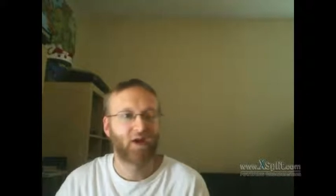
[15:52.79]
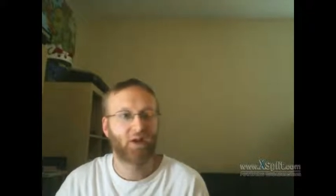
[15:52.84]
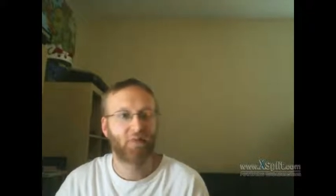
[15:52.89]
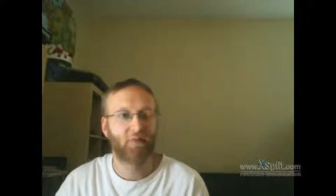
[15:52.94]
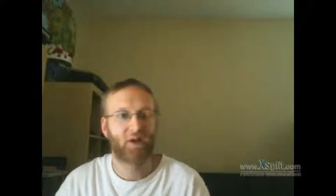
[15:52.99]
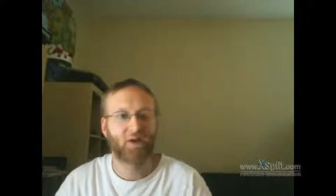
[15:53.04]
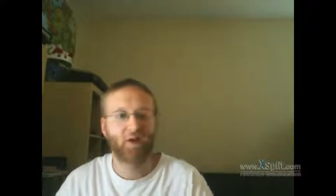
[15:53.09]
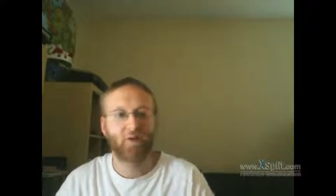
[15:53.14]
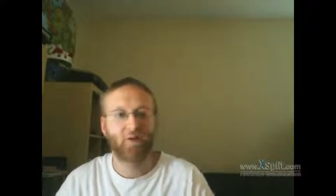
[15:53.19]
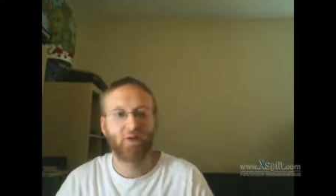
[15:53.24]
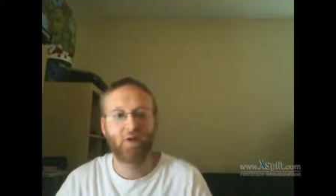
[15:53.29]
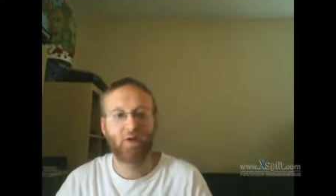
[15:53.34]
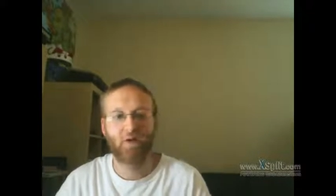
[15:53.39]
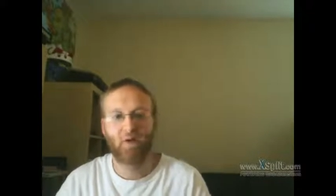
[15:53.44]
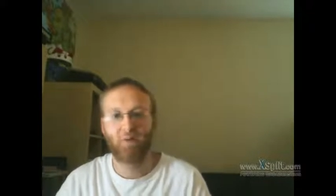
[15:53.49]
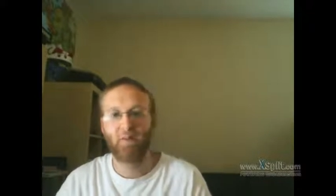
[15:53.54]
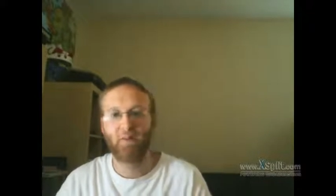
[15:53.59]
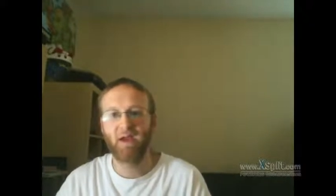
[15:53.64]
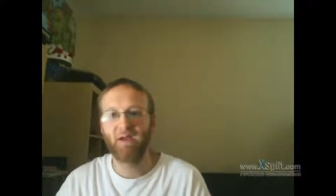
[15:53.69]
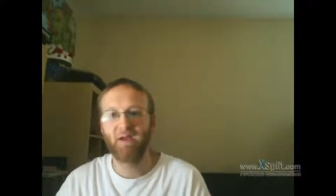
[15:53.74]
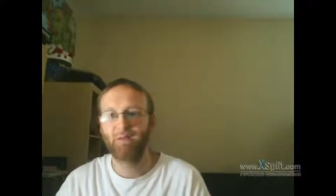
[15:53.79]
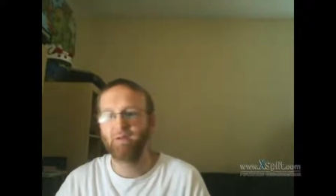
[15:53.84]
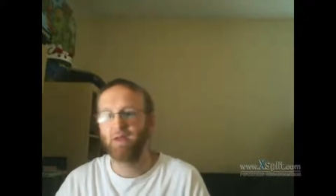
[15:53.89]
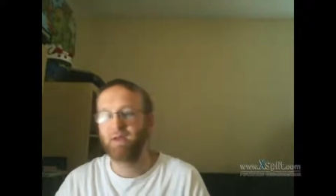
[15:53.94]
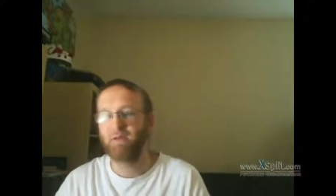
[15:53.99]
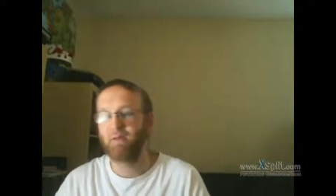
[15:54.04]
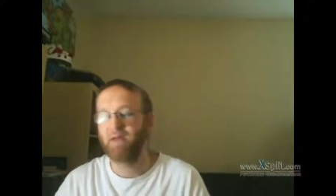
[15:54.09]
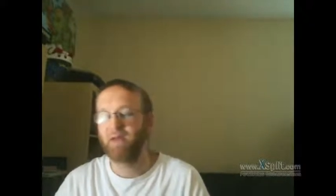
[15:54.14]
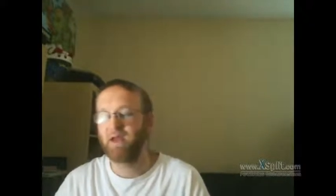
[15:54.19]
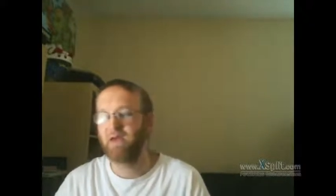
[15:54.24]
And I'm like, no, I'll pay for
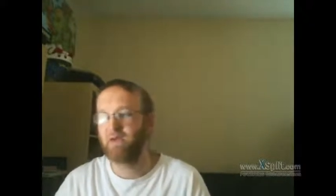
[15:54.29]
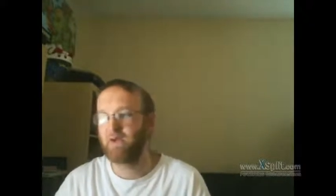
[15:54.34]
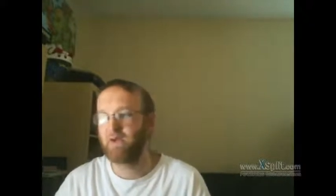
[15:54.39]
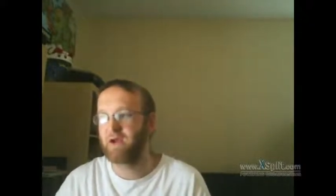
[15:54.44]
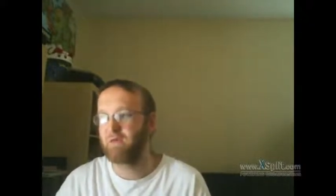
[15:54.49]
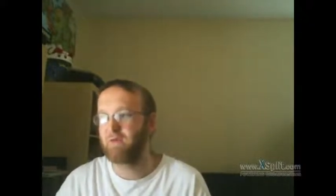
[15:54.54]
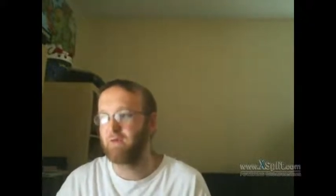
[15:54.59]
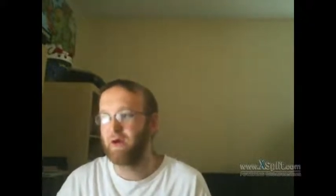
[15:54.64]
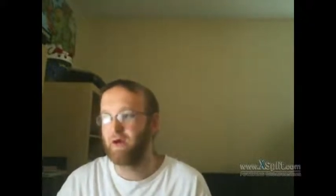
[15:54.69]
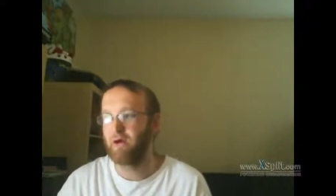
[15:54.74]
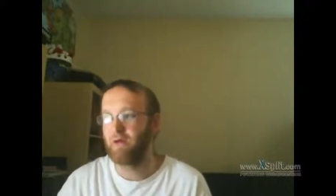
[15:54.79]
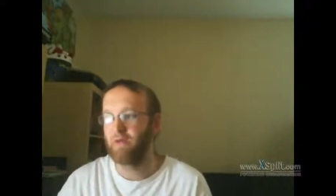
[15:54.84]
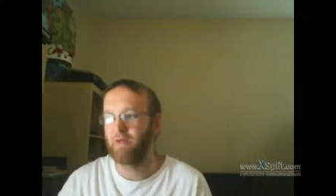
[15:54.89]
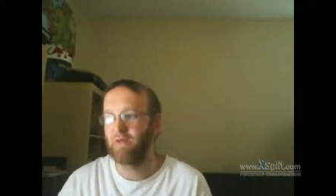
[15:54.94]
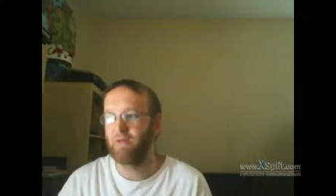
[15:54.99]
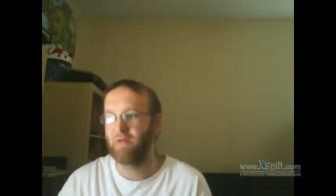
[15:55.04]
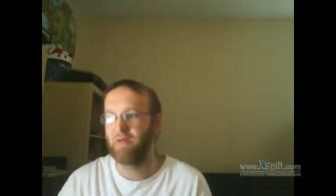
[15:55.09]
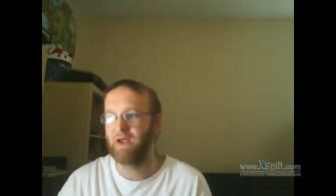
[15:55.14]
them. And then he's like, well,